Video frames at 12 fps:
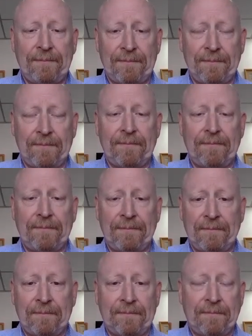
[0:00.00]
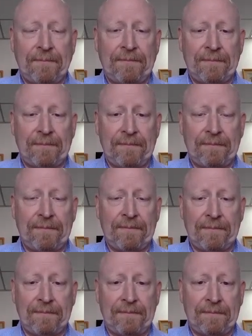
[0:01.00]

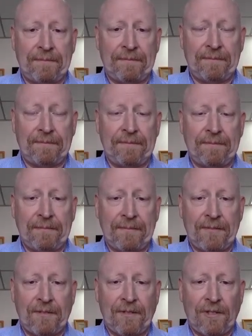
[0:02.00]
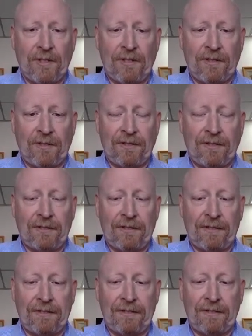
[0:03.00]

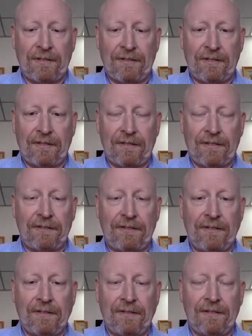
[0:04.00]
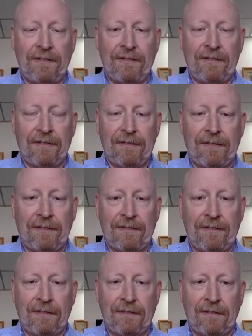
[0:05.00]

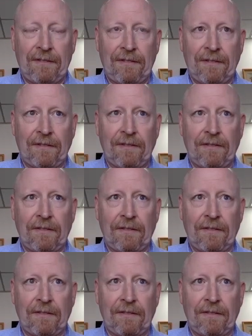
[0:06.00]
[no speech]